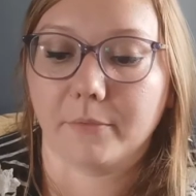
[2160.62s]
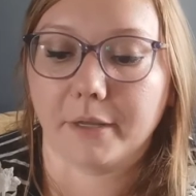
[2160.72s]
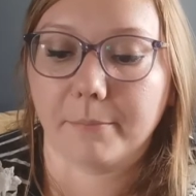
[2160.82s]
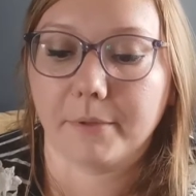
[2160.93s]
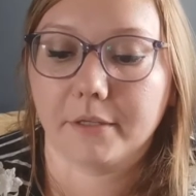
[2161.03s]

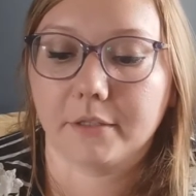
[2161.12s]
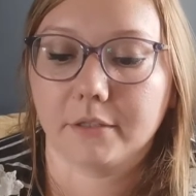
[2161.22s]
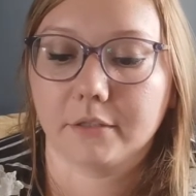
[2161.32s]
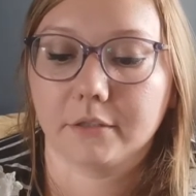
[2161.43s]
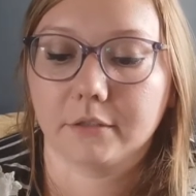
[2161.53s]
rib,
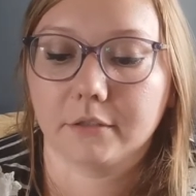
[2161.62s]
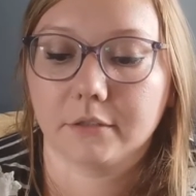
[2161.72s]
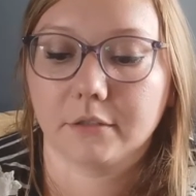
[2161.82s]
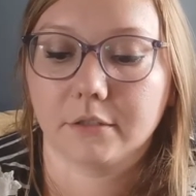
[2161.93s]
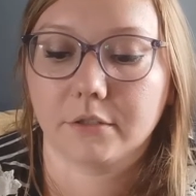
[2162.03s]

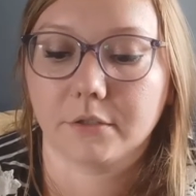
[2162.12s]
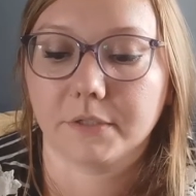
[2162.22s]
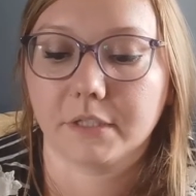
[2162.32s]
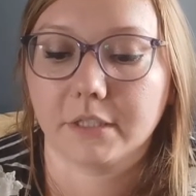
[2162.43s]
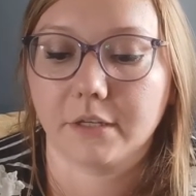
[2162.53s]
so
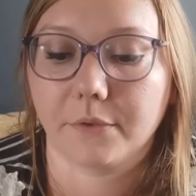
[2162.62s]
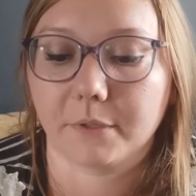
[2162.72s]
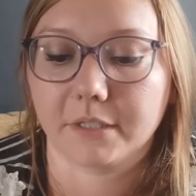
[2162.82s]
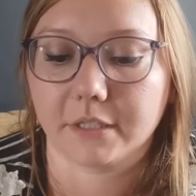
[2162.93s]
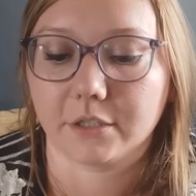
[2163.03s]

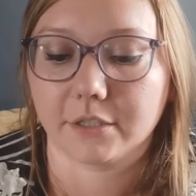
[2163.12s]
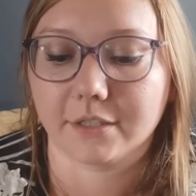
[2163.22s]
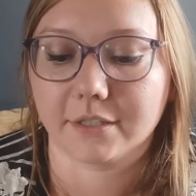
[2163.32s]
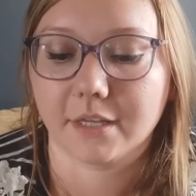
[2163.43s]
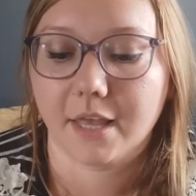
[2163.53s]
63
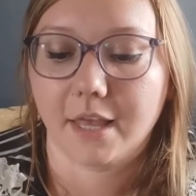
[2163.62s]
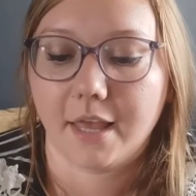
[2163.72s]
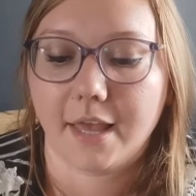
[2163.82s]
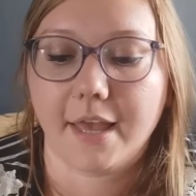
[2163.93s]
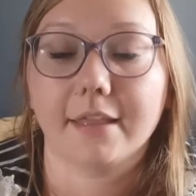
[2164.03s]
stitches,
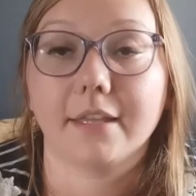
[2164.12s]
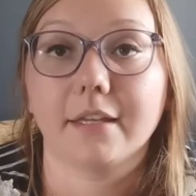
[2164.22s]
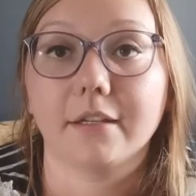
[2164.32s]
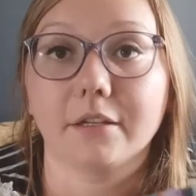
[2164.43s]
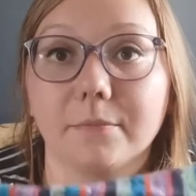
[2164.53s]
and
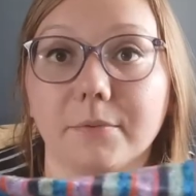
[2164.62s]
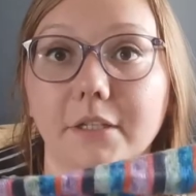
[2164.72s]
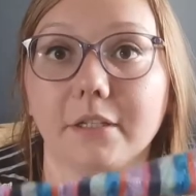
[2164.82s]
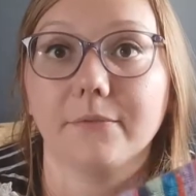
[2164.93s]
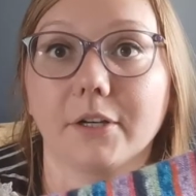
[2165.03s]
then
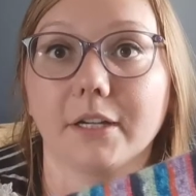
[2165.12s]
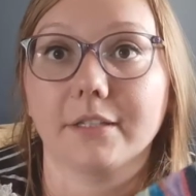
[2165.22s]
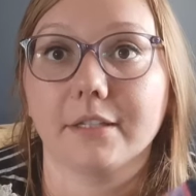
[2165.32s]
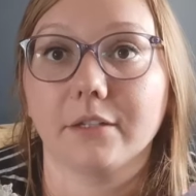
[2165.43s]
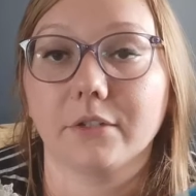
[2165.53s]
completely forgot
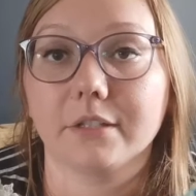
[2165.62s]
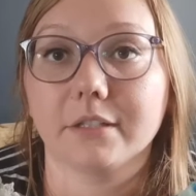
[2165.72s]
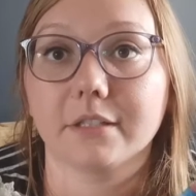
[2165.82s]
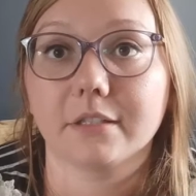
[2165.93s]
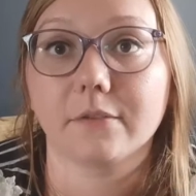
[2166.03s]
to increase
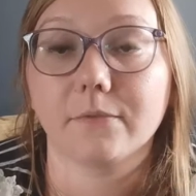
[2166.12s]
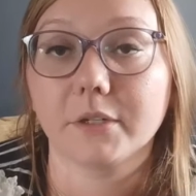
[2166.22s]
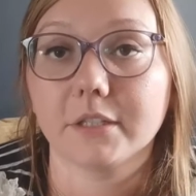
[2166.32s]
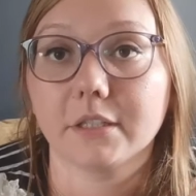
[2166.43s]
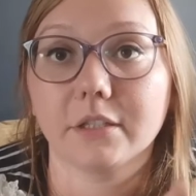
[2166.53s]
to
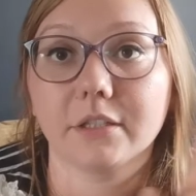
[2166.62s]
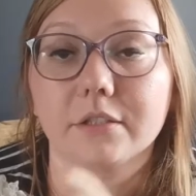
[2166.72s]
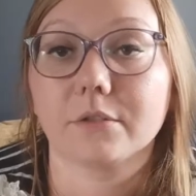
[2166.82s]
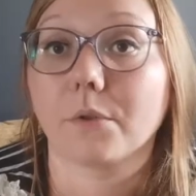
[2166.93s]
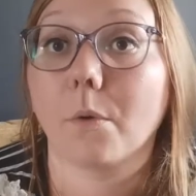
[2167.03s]
64
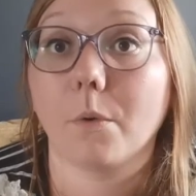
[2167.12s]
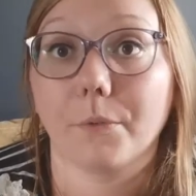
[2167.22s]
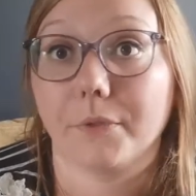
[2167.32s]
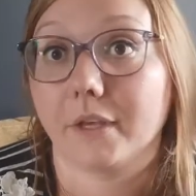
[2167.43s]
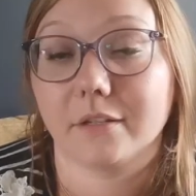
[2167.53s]
stitches, so the whole
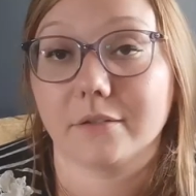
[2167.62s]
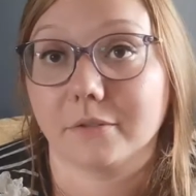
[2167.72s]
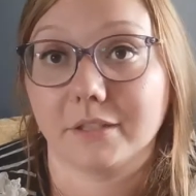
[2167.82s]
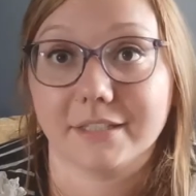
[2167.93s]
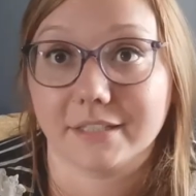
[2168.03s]
thing is
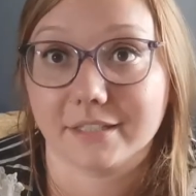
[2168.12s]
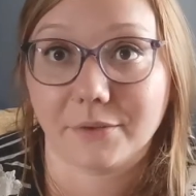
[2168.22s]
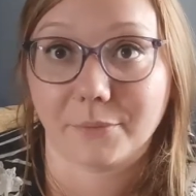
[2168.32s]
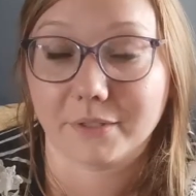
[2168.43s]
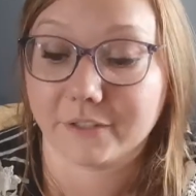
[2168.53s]
only
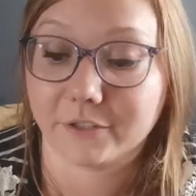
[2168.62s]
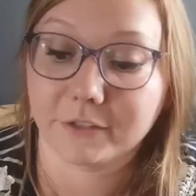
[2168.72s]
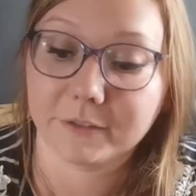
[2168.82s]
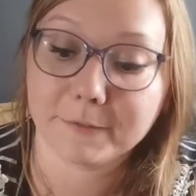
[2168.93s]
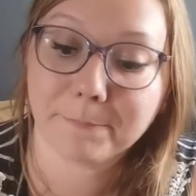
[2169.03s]
63
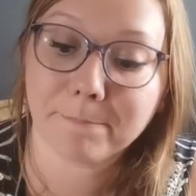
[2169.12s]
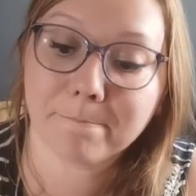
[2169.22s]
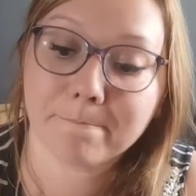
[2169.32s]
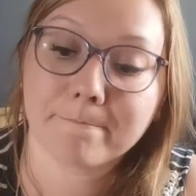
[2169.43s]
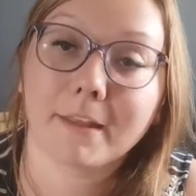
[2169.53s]
stitches.
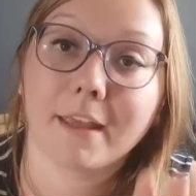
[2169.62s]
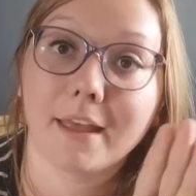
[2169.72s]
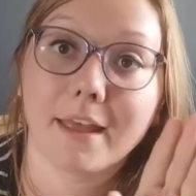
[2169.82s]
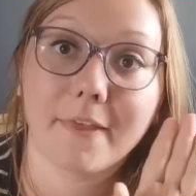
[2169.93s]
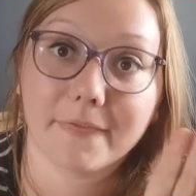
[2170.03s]

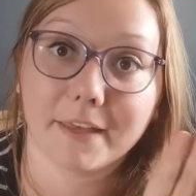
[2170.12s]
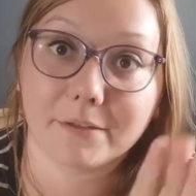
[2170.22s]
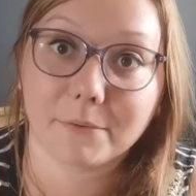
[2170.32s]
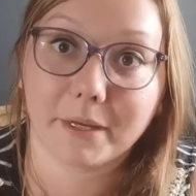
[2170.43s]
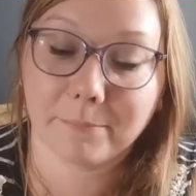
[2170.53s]

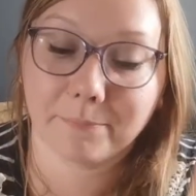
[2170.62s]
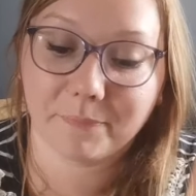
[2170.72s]
That's okay.